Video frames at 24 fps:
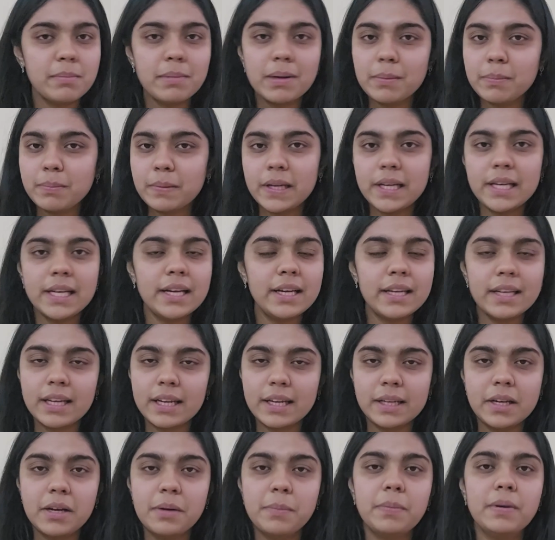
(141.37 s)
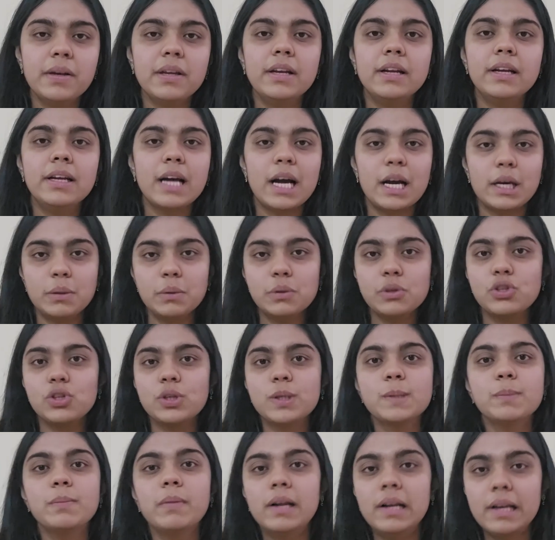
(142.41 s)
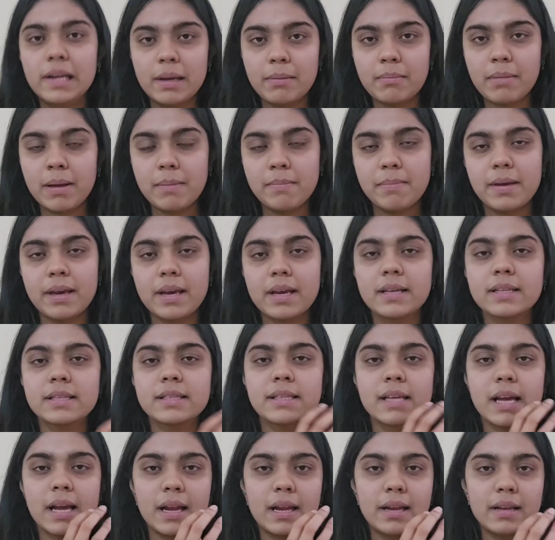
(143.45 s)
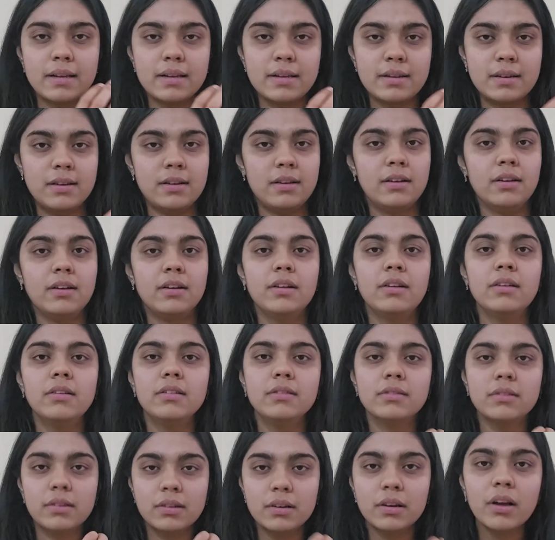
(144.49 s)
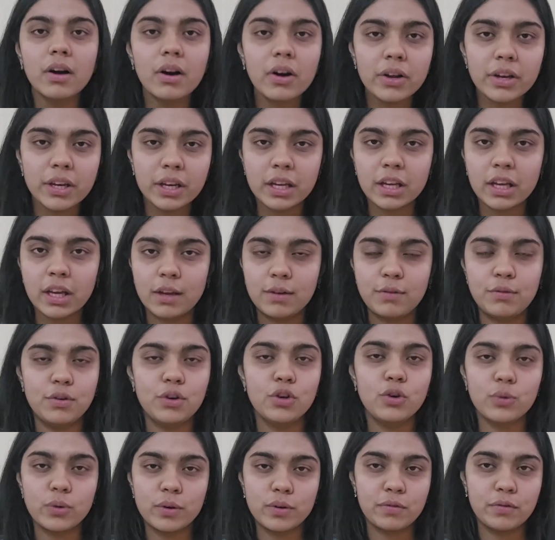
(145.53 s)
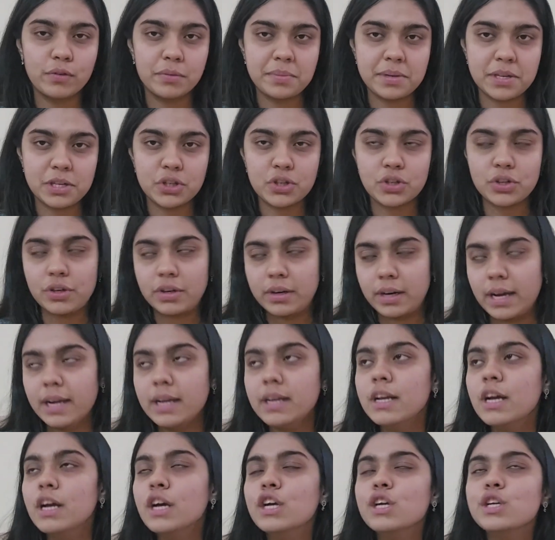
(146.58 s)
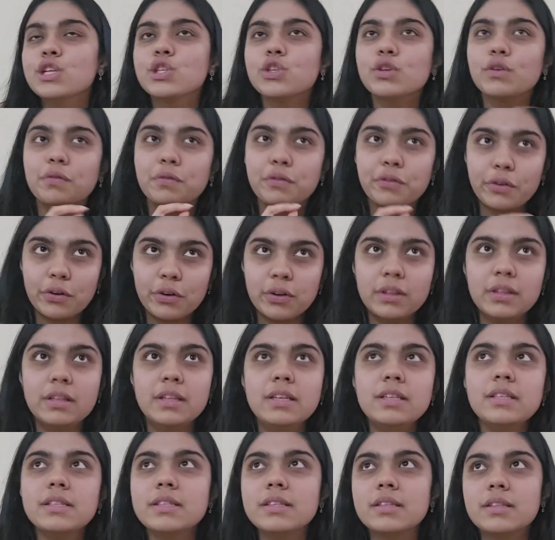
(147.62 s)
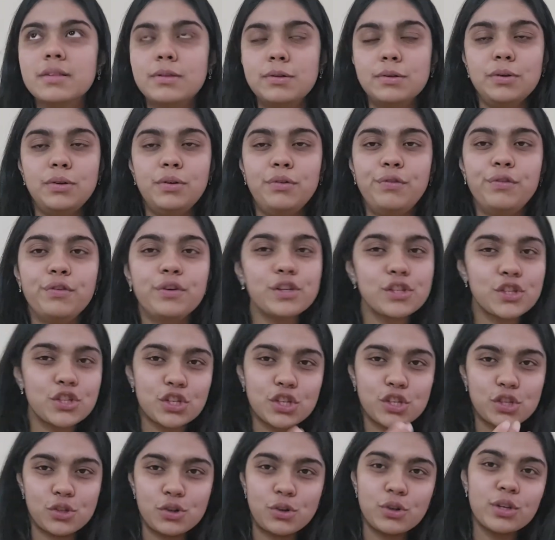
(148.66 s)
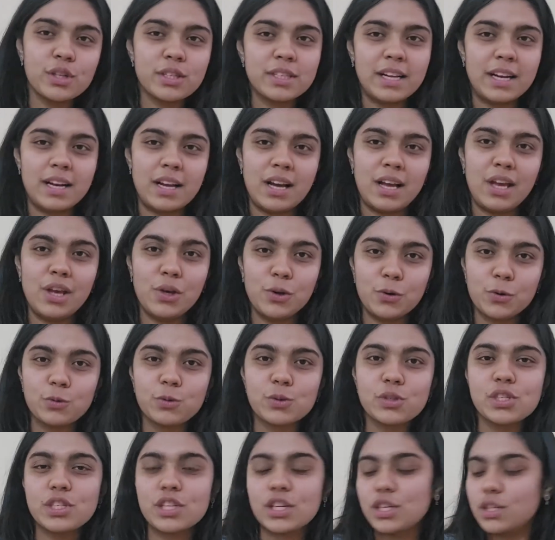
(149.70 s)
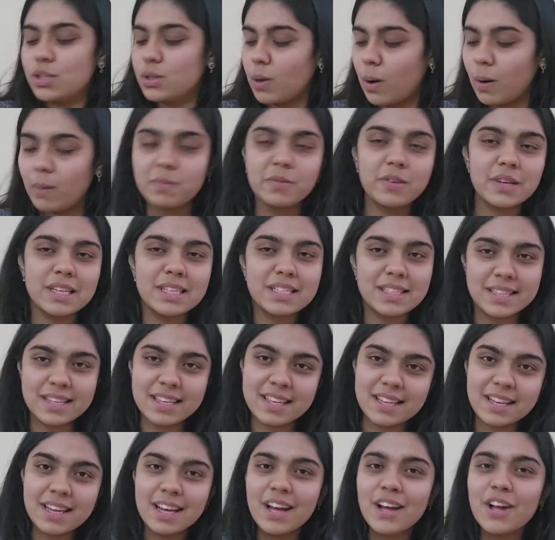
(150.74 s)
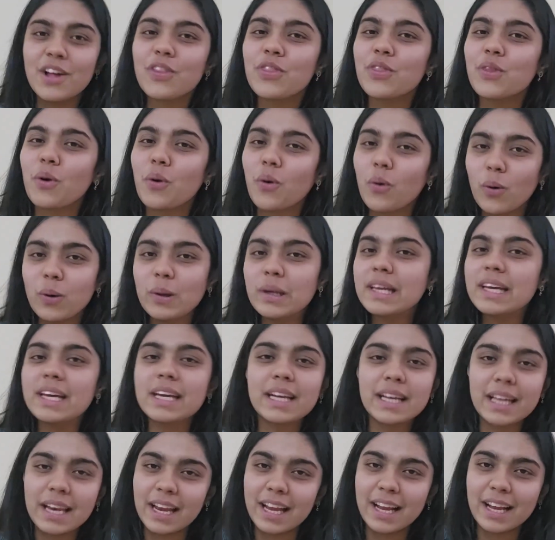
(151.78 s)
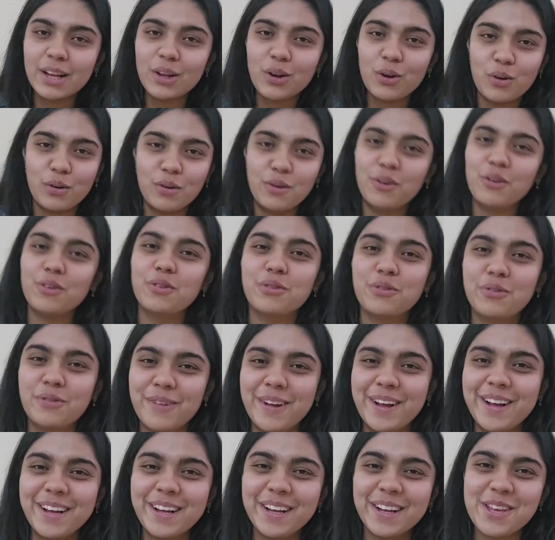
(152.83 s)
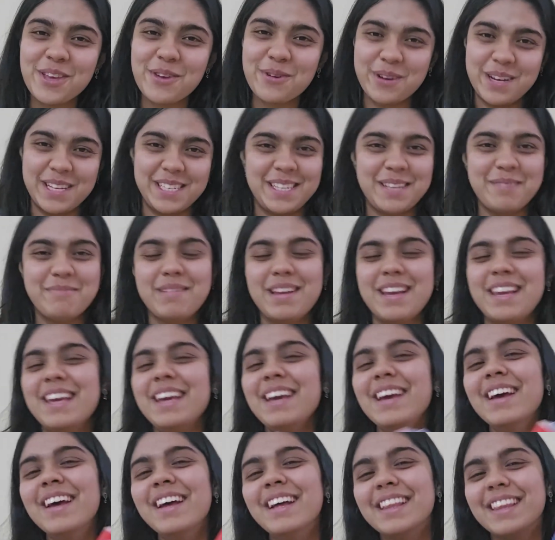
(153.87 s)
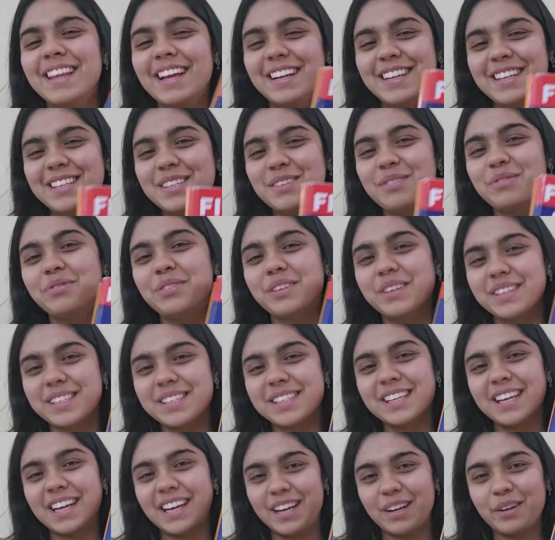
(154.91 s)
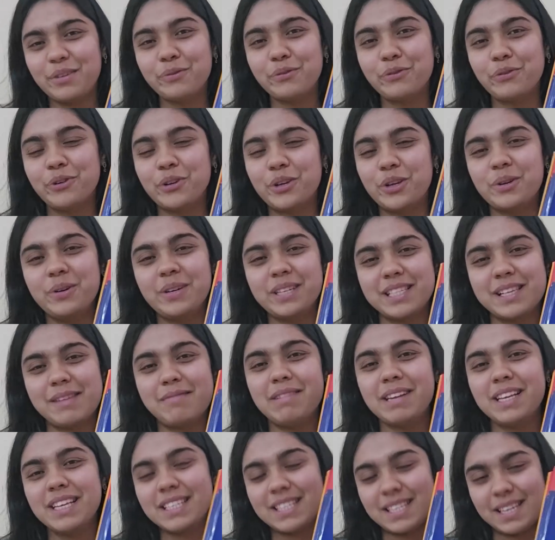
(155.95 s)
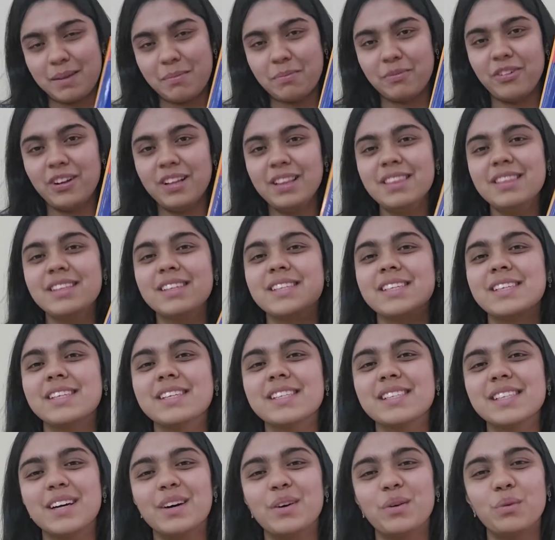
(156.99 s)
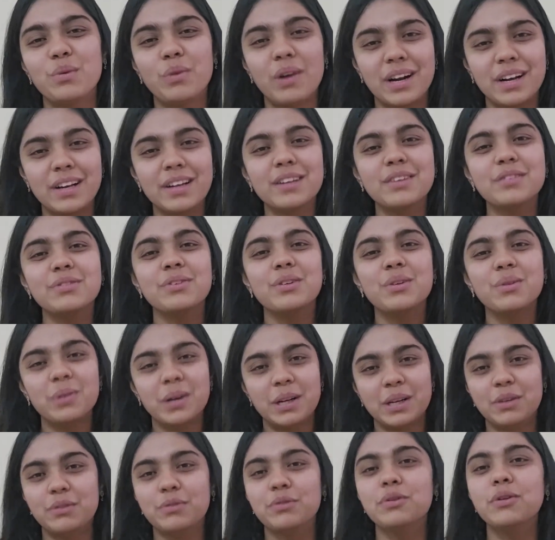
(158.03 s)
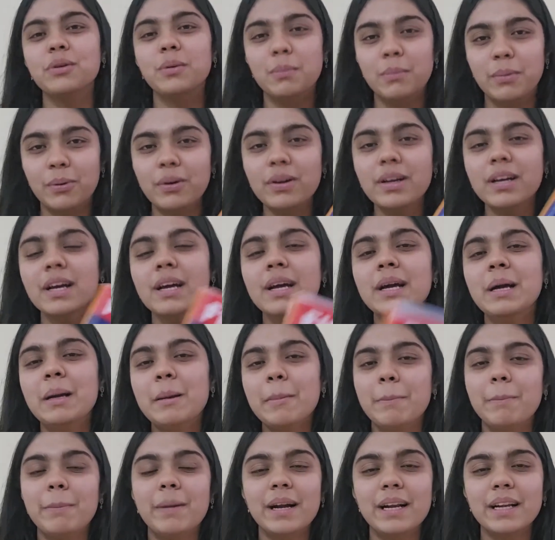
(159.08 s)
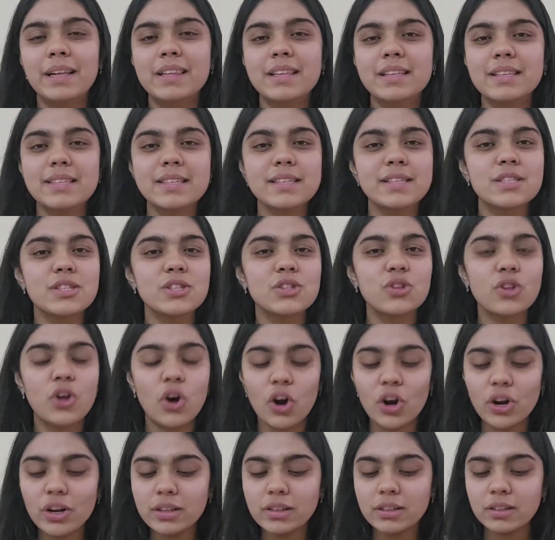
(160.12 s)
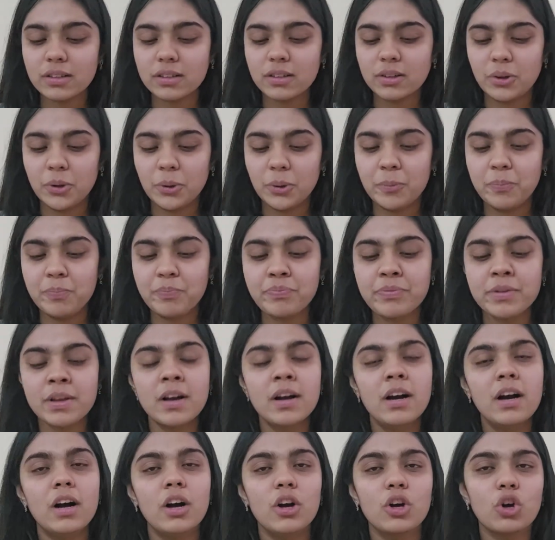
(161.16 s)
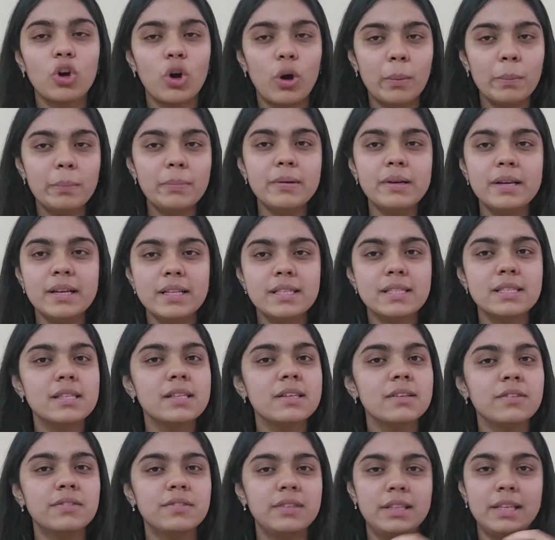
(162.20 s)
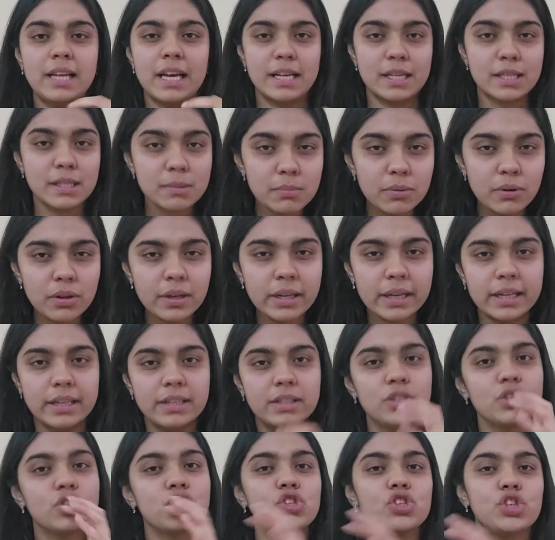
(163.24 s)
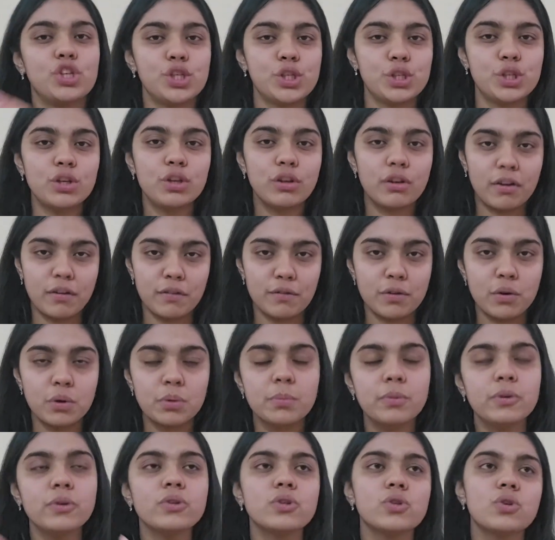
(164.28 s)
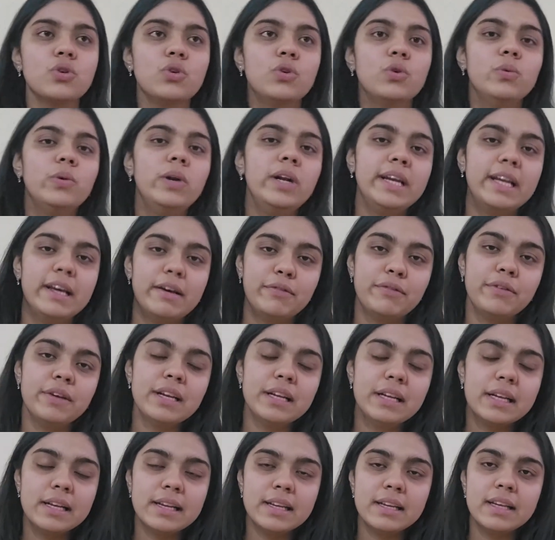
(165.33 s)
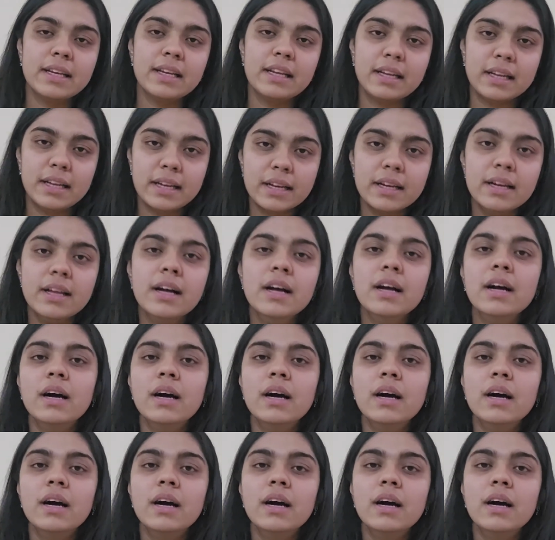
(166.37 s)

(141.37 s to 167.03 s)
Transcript: my pre-dedicated period, I was just building my base and learning in new information, right? So for this, the first resource that I used is obviously the holy grail of USMLE, that is First Aid for USMLE Step 1. This is a wonderful, wonderful book, but this is not a comprehensive textbook, it is just a review book. So you will definitely need